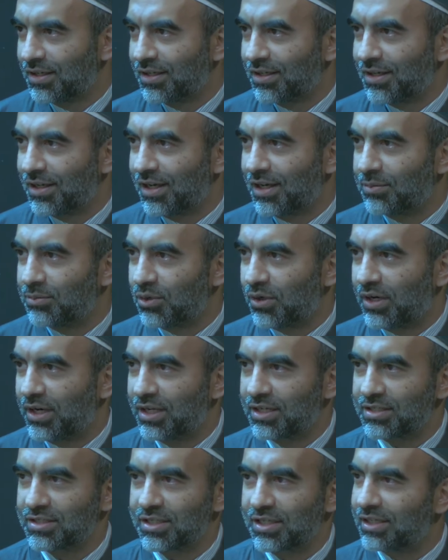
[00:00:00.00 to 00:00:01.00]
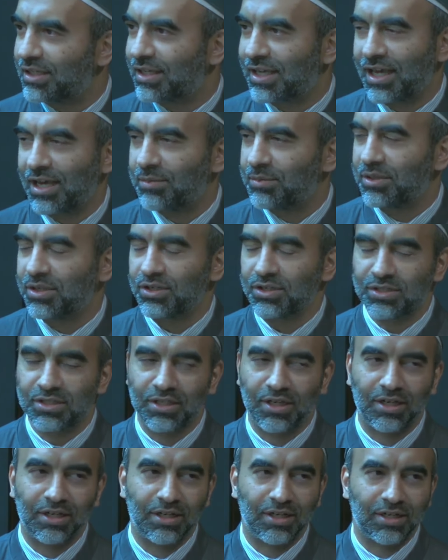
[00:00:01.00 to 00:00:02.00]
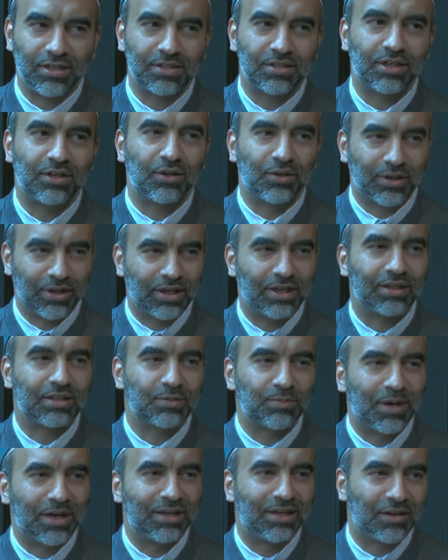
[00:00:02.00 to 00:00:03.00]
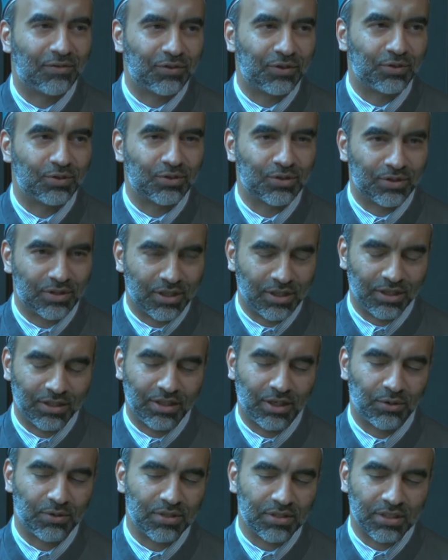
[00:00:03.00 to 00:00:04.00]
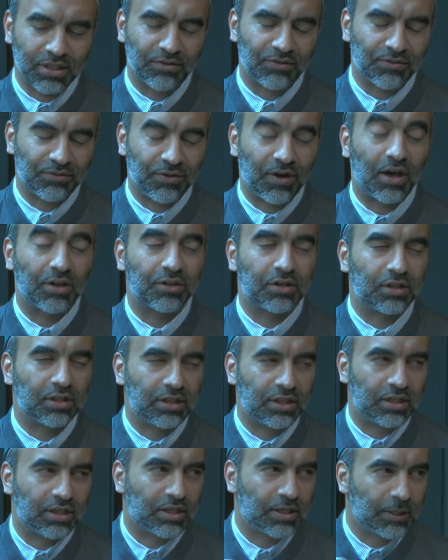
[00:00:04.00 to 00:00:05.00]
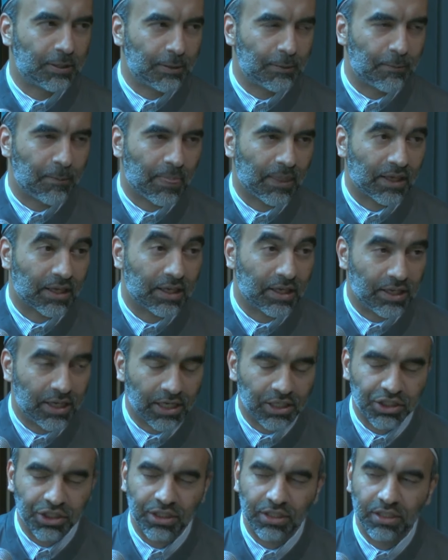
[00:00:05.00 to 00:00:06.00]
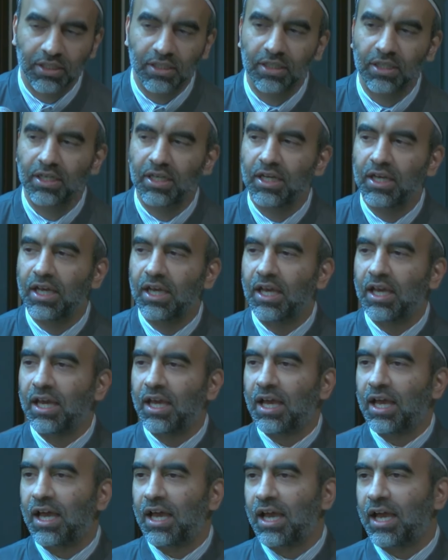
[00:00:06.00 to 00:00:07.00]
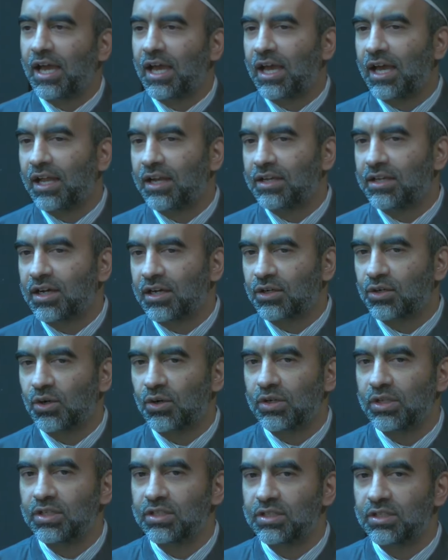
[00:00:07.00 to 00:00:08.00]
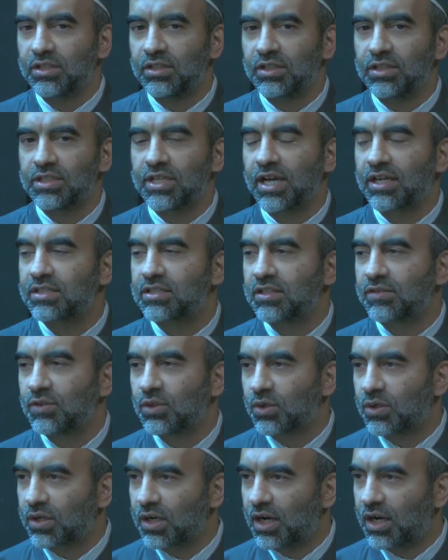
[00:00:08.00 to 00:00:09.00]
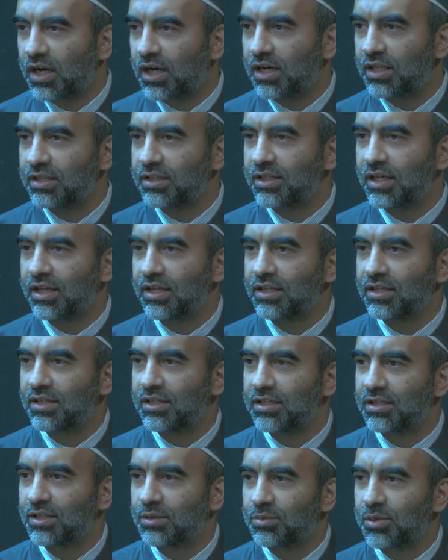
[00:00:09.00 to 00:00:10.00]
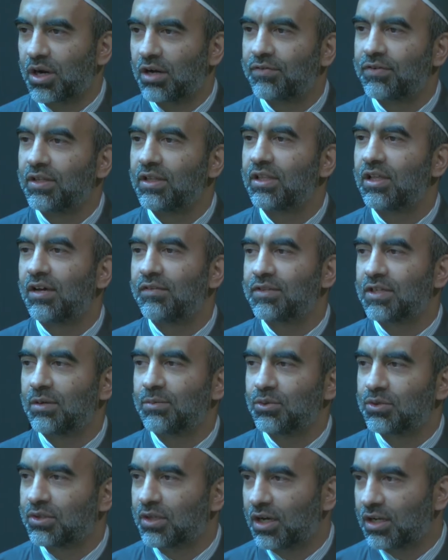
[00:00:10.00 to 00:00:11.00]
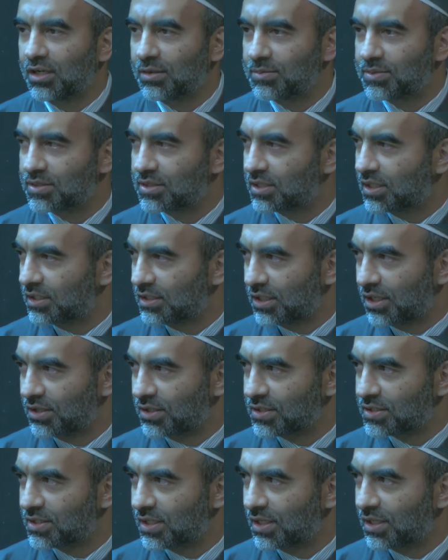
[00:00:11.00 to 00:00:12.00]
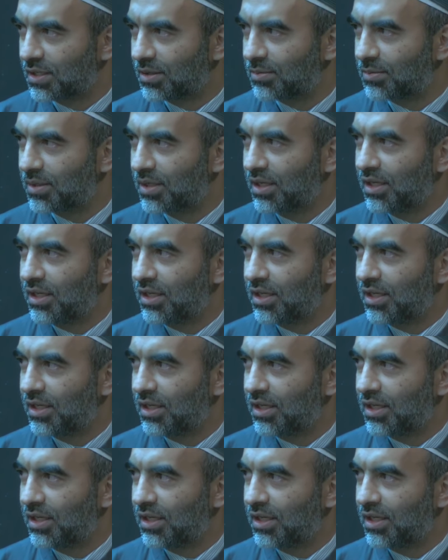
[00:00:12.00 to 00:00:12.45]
And Buhaira said, It can't be your son. And he said, Okay, it's my nephew. So the, there was a fatherly connection. And according to the text of the Quran, that the Prophet loved Abu Talib sallallahu alaihi wasallam.